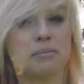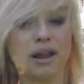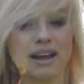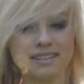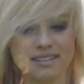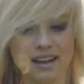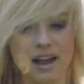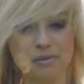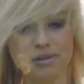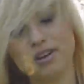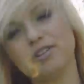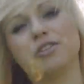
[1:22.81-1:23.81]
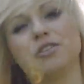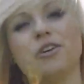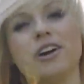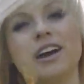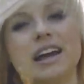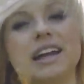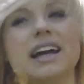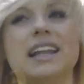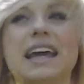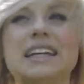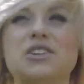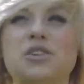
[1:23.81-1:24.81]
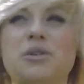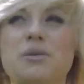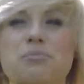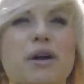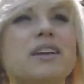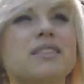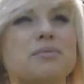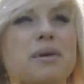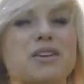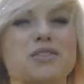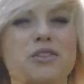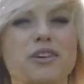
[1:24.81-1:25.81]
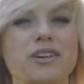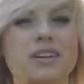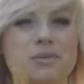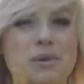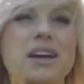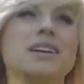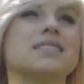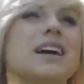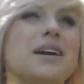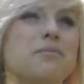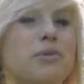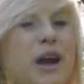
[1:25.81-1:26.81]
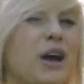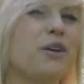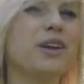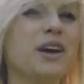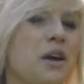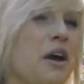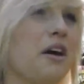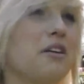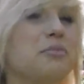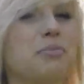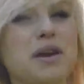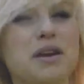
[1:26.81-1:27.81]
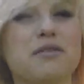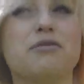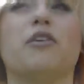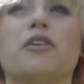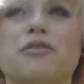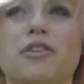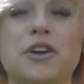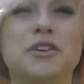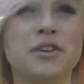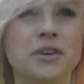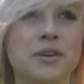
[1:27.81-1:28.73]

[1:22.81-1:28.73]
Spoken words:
Plus, I'm so short and I like to embrace my shortness because I am proud of being 4'9".